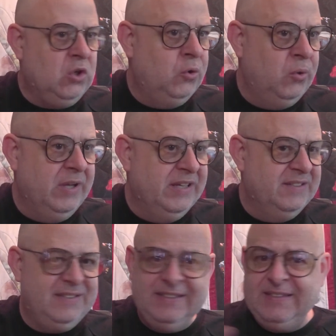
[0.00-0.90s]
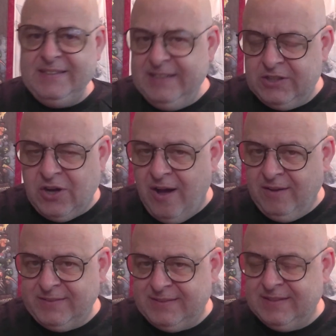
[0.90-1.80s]
who is into the
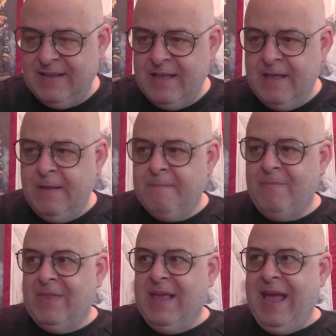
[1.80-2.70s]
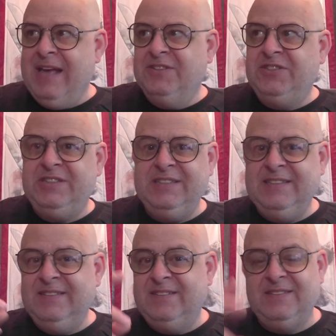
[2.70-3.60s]
occult, and
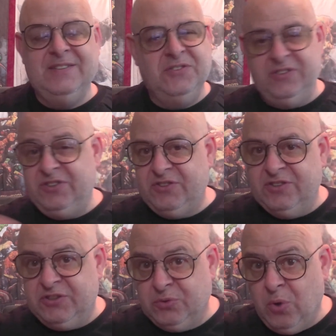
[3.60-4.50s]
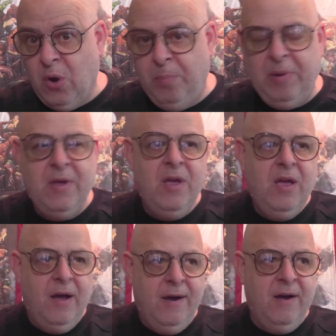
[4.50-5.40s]
there's the trope
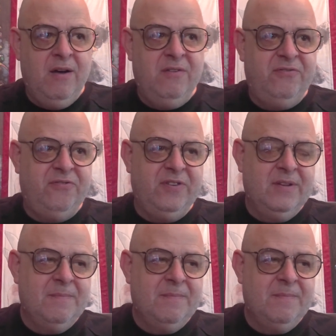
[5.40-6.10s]
of